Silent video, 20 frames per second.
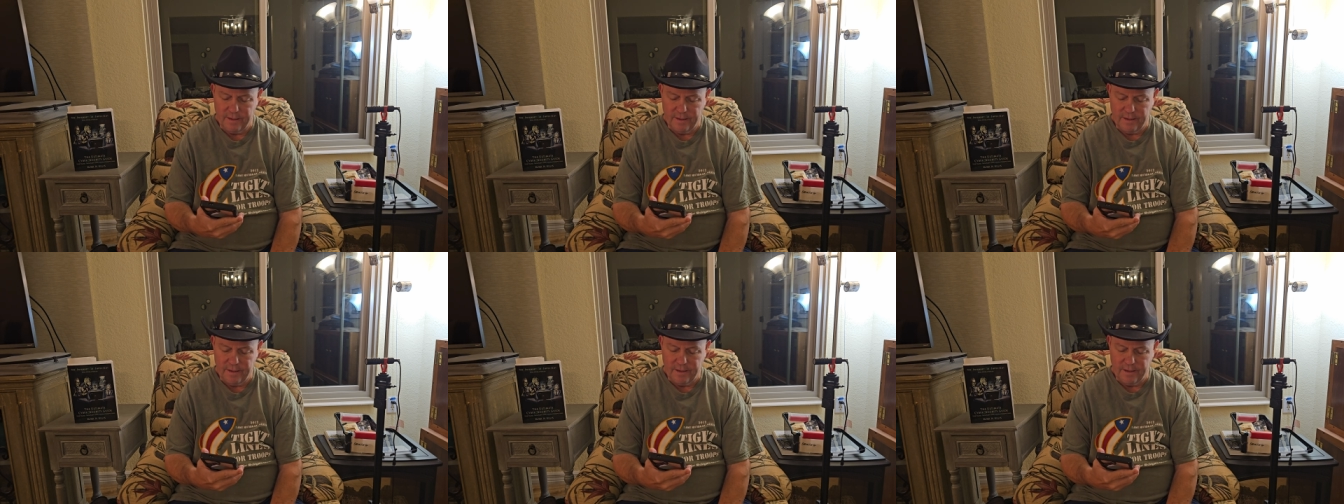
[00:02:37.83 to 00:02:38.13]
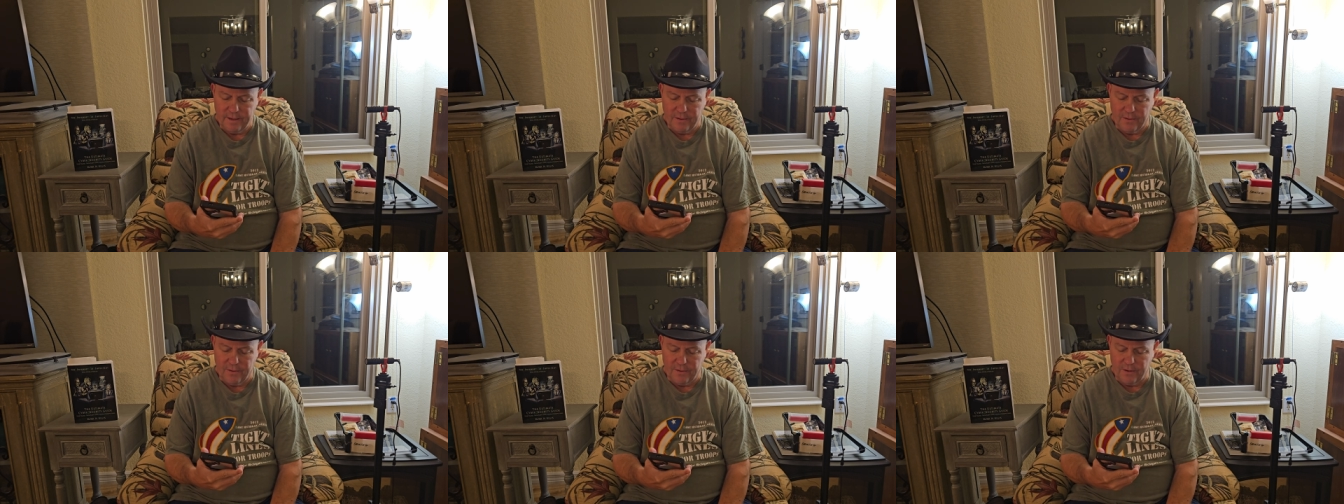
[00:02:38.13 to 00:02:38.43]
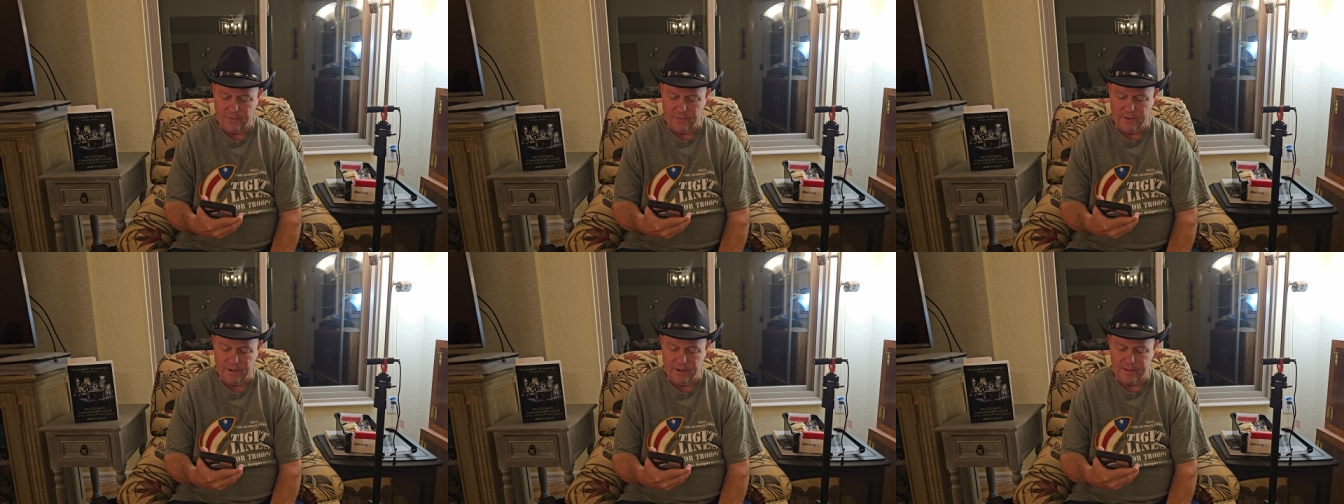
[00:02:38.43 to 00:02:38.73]
and the
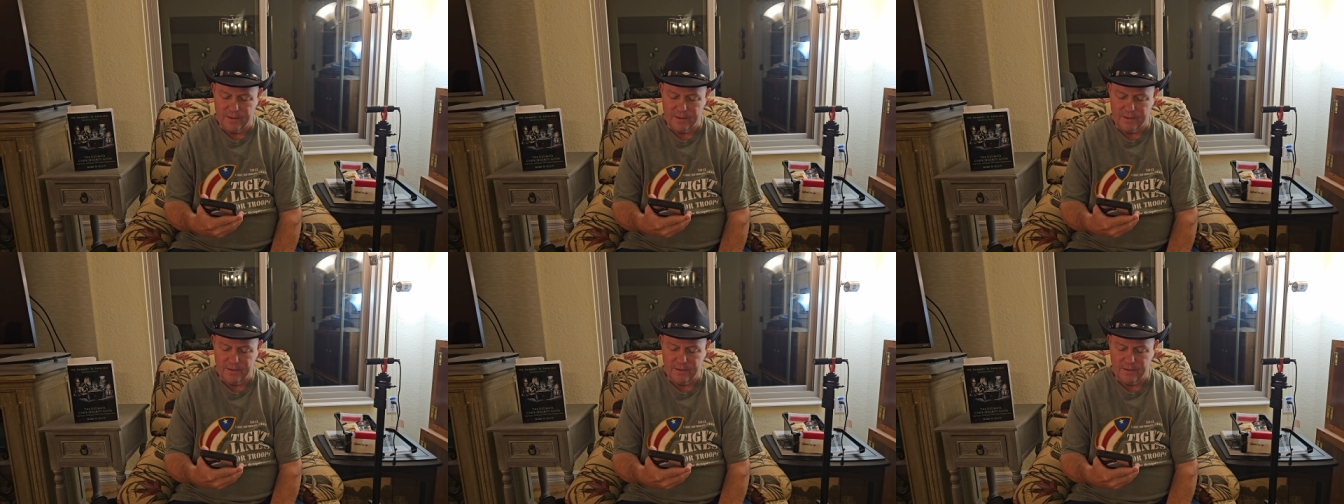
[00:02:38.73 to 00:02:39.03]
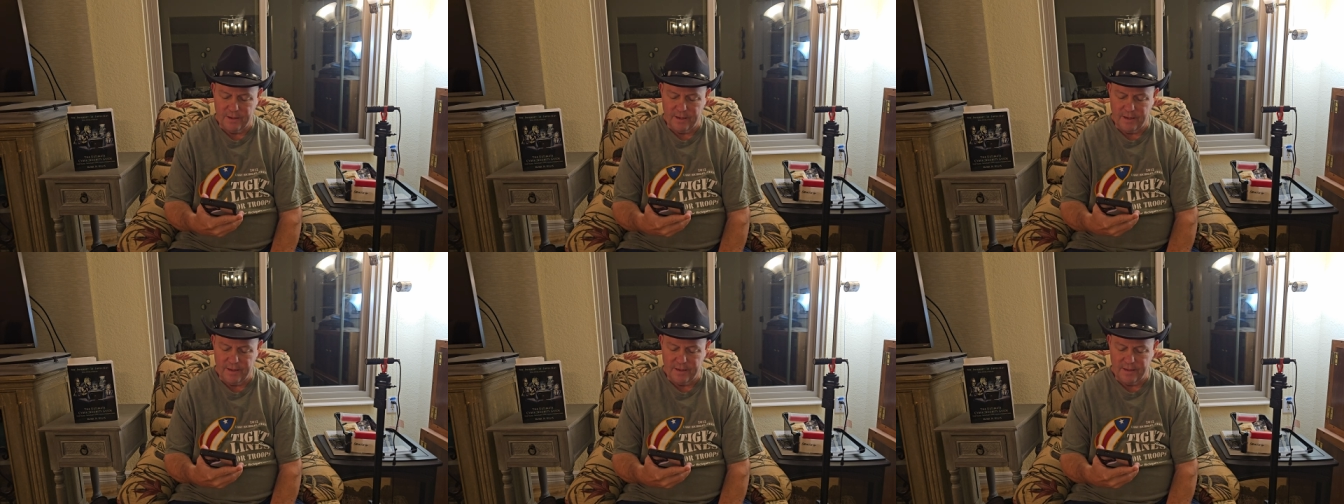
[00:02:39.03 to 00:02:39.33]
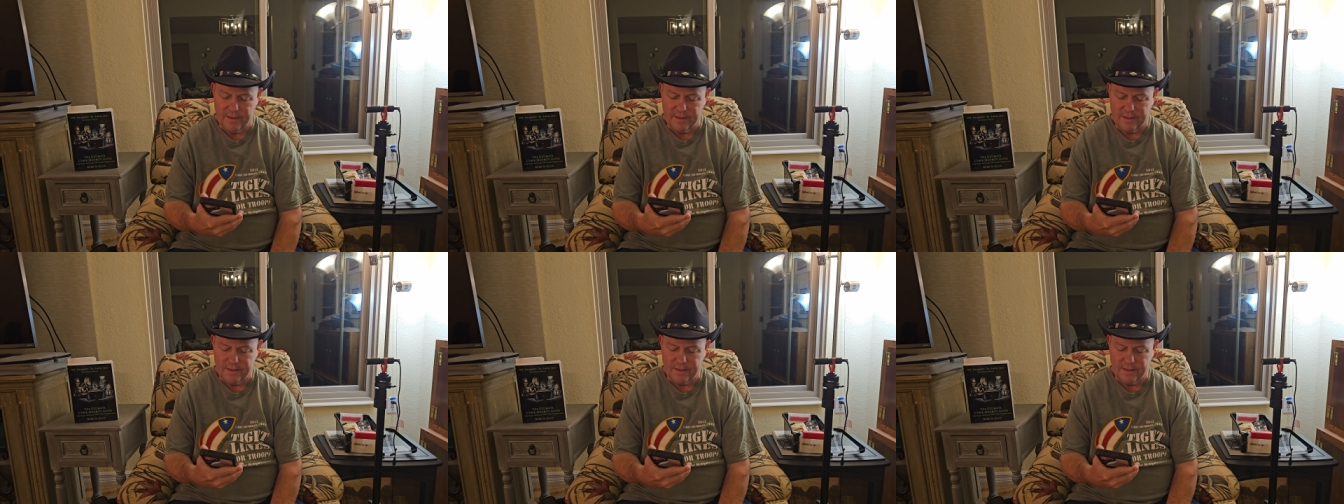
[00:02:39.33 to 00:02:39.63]
only way to do that
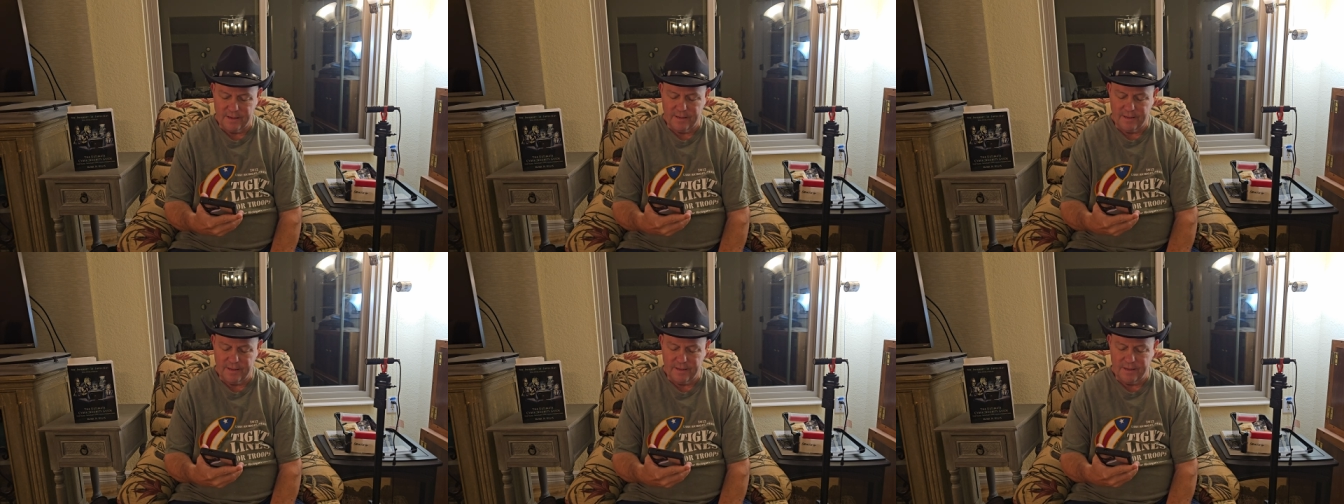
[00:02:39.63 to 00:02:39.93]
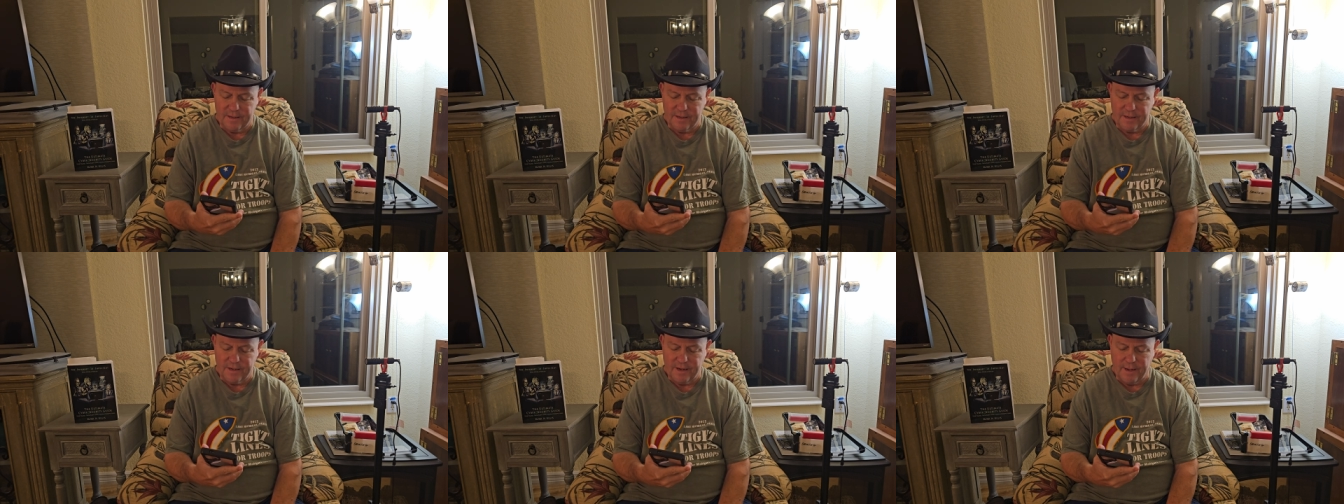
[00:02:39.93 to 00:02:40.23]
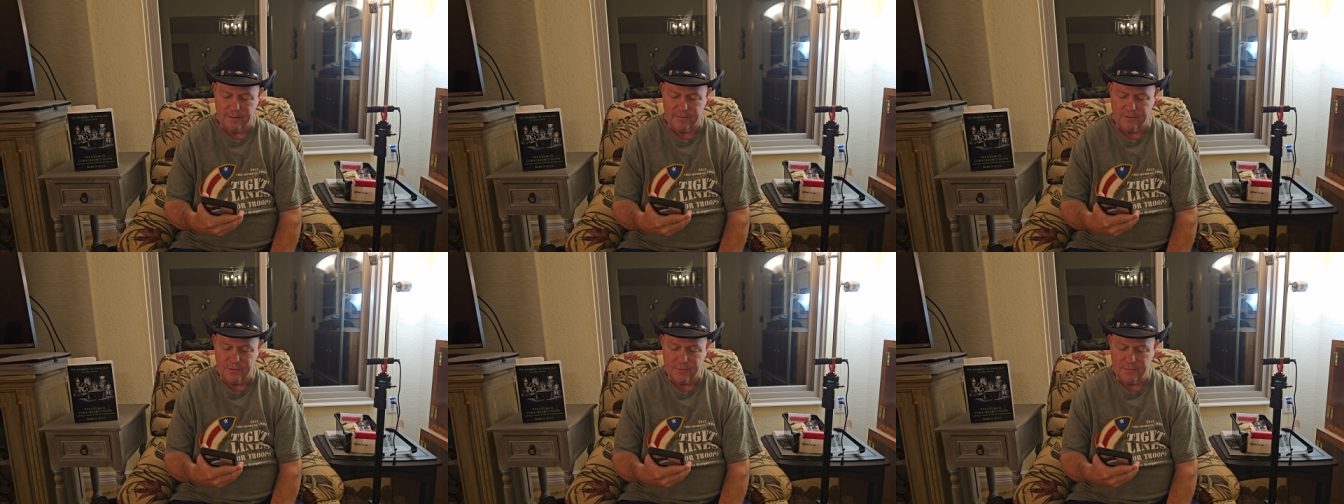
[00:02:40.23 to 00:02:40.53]
is to get the
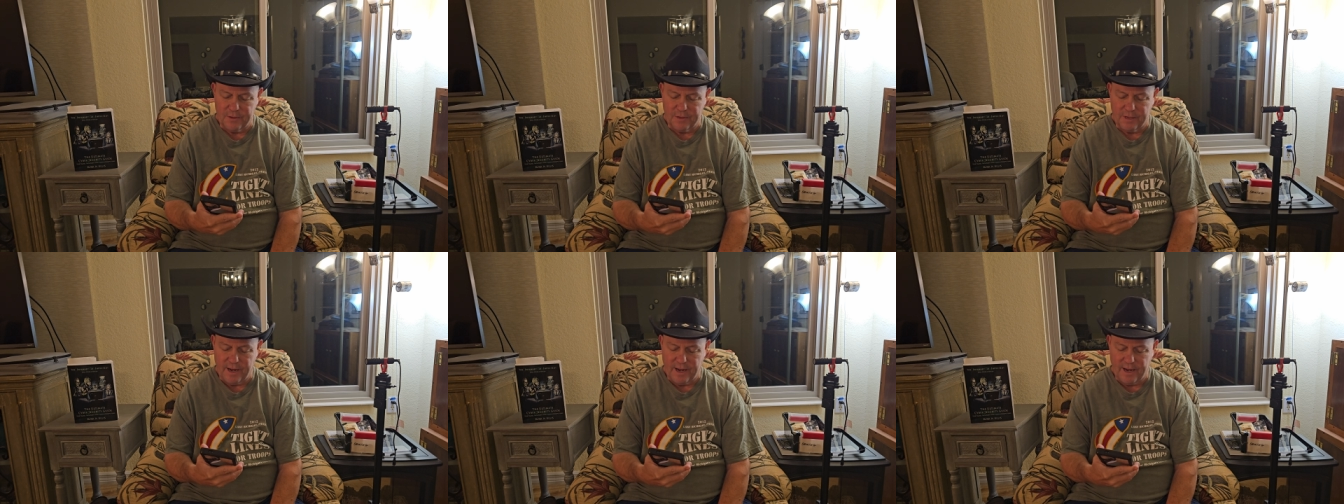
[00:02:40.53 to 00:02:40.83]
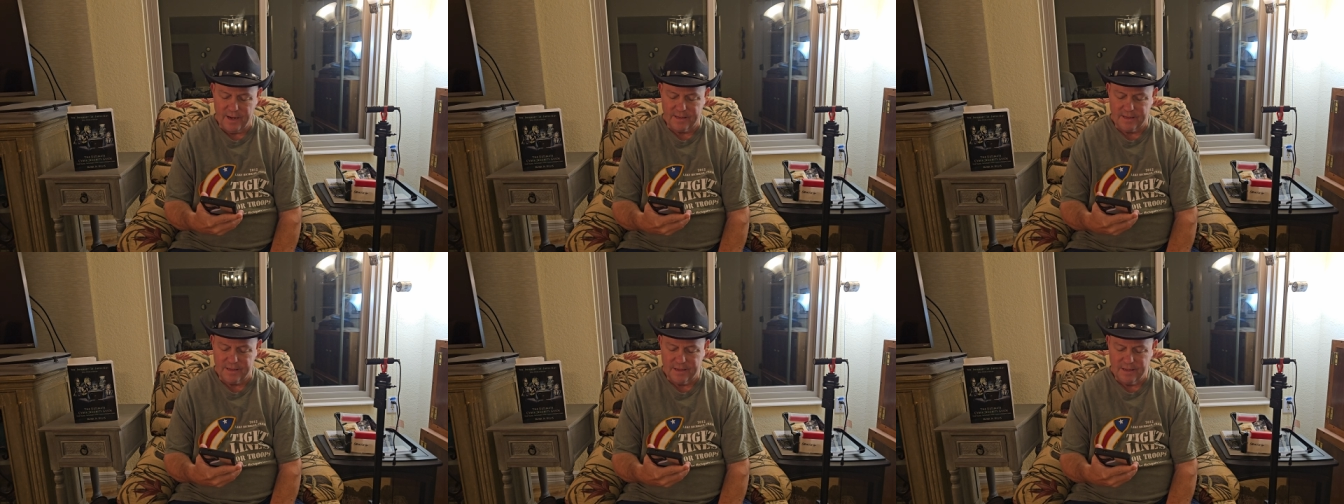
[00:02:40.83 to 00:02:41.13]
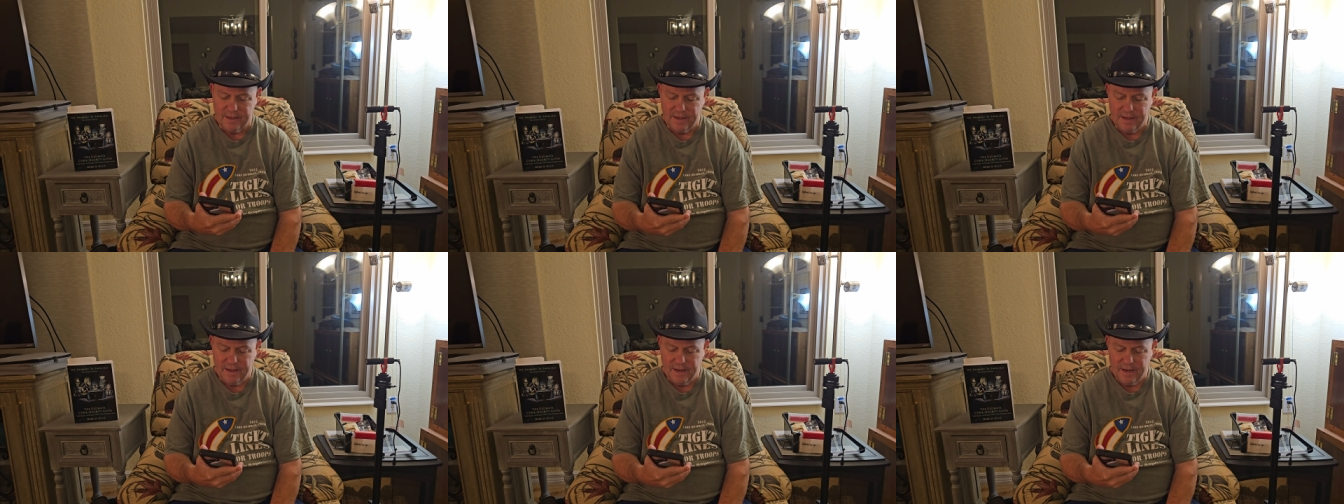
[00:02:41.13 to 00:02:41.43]
establishment's
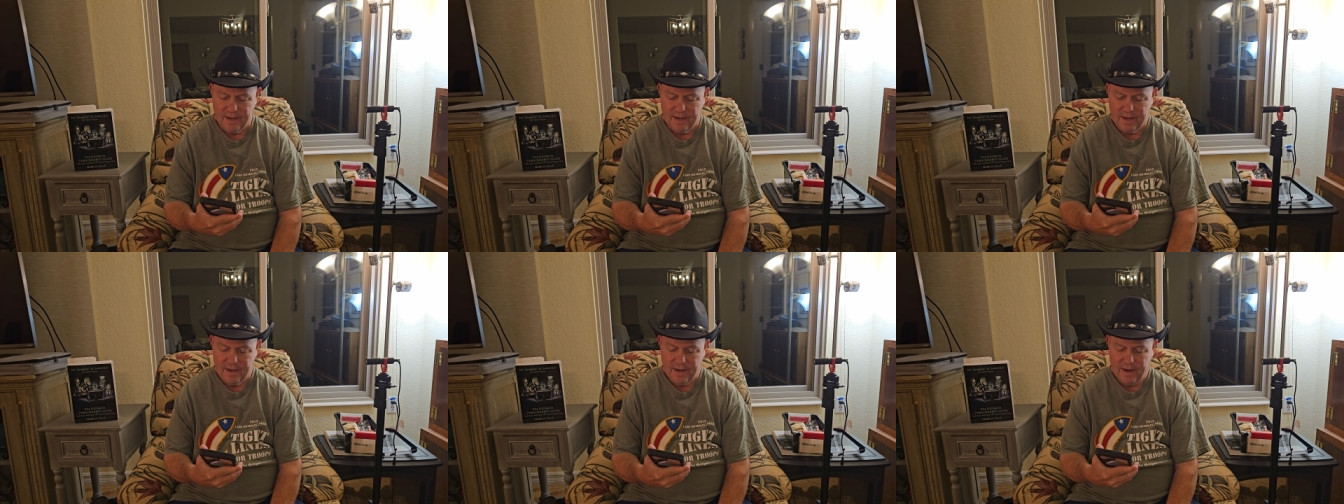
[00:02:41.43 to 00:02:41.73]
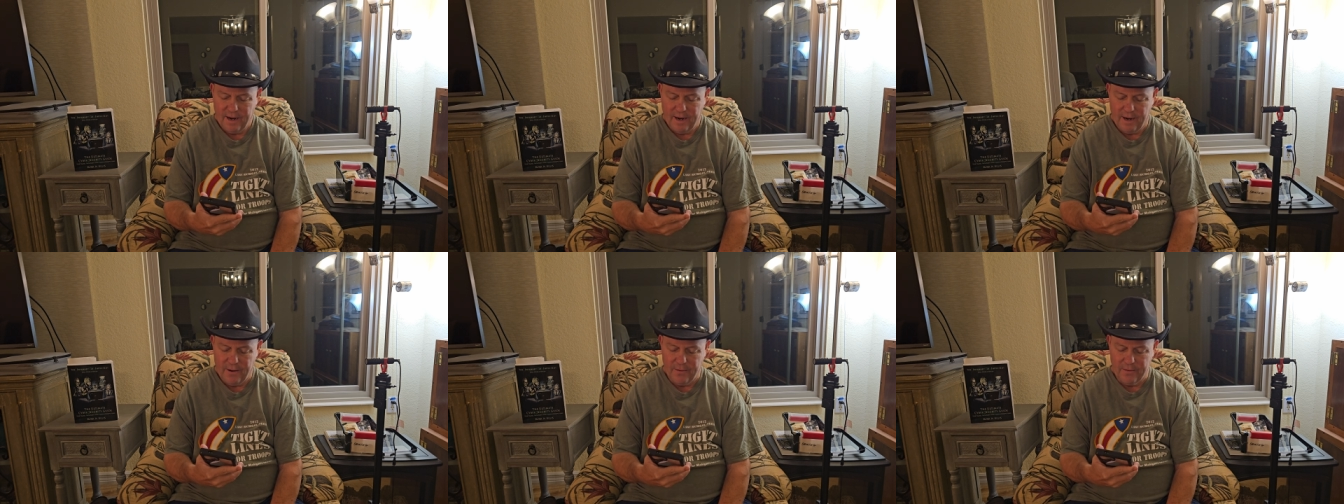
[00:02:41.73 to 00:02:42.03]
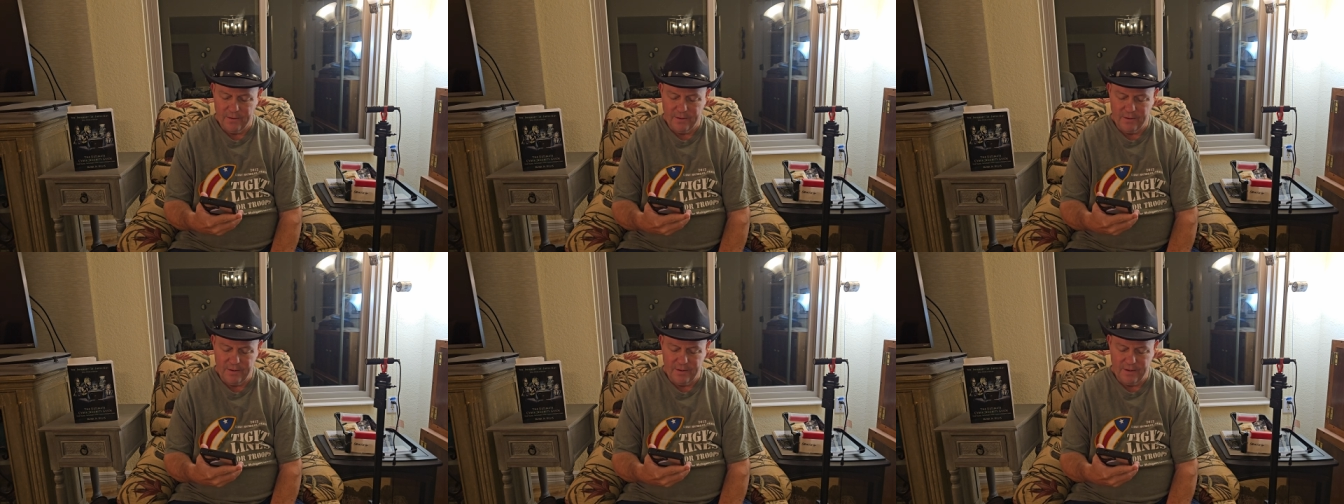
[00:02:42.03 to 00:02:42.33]
hacks
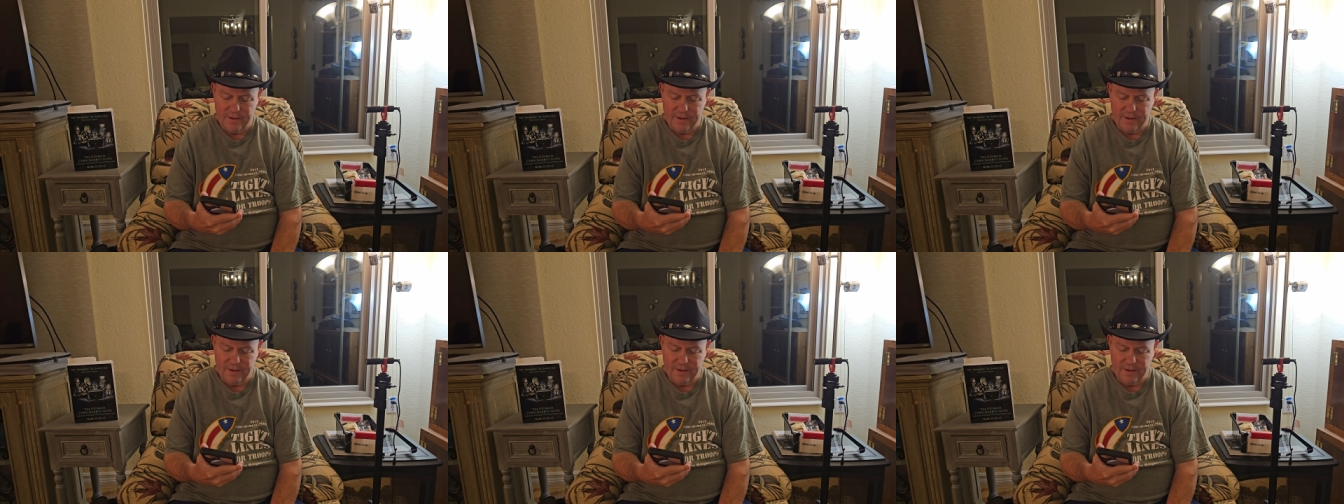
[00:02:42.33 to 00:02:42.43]
out.